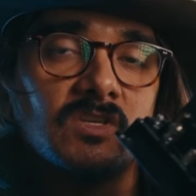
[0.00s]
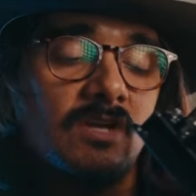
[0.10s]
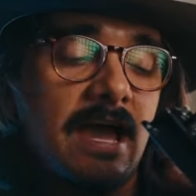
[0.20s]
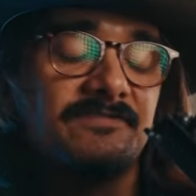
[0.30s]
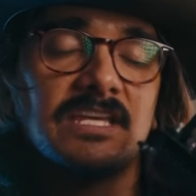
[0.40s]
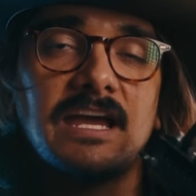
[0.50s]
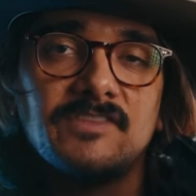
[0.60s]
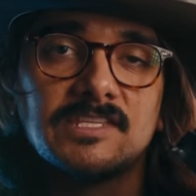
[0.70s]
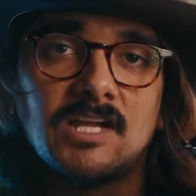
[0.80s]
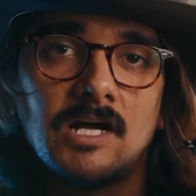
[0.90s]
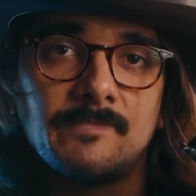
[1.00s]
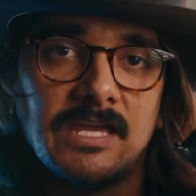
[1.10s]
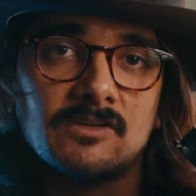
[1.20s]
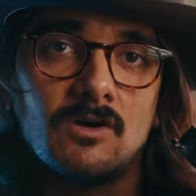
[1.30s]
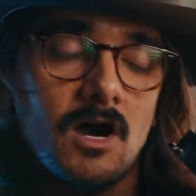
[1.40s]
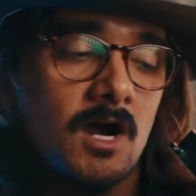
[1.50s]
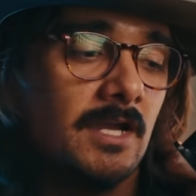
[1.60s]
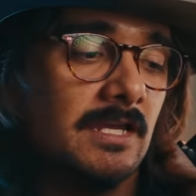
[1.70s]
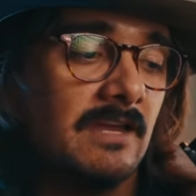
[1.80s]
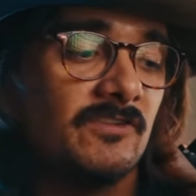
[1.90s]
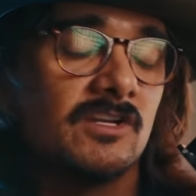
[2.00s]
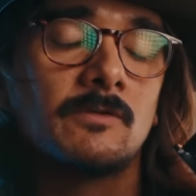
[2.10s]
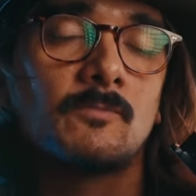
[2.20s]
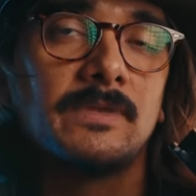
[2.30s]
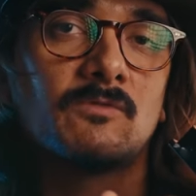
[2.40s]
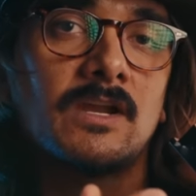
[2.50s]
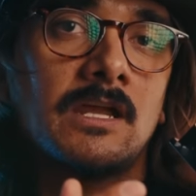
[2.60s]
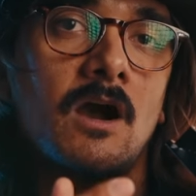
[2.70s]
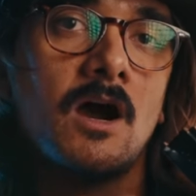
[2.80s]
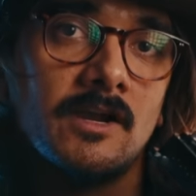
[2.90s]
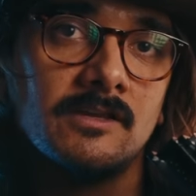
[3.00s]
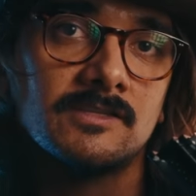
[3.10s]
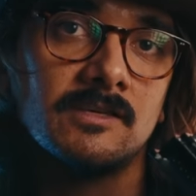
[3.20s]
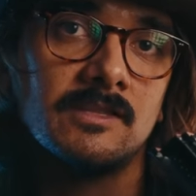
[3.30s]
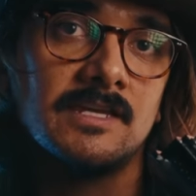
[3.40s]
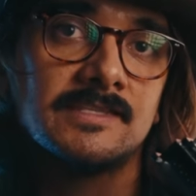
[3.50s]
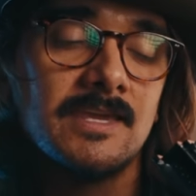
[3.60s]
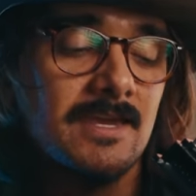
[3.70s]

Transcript: you have to have this top handle on if you're going to be running audio to this.